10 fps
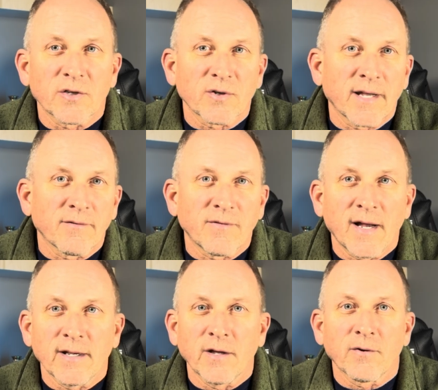try to
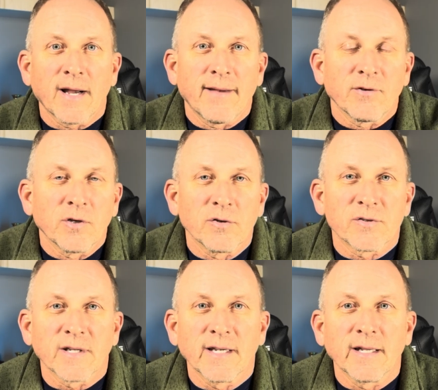find other avenues
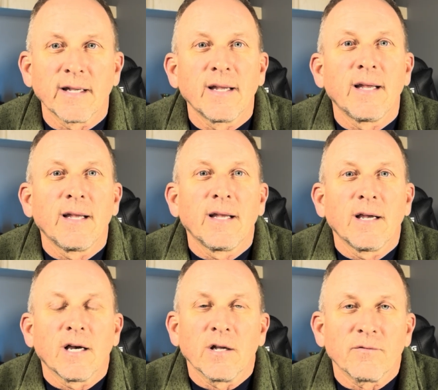to get
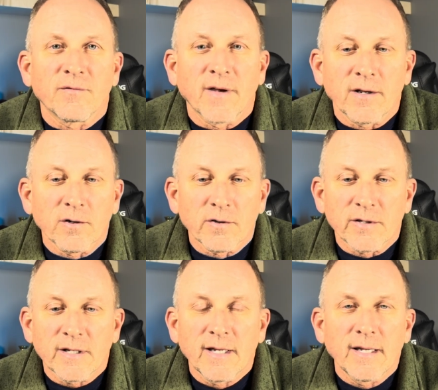unfettered,